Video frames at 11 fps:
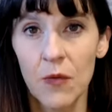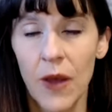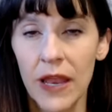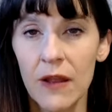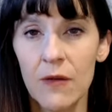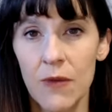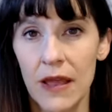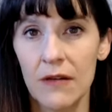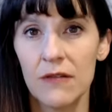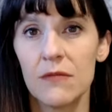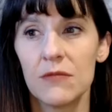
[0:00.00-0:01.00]
wait
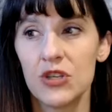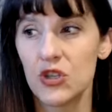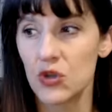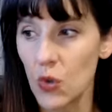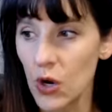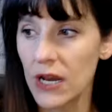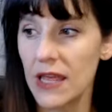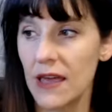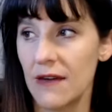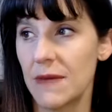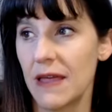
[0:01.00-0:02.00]
around the
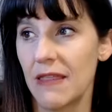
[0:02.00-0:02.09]
majority of my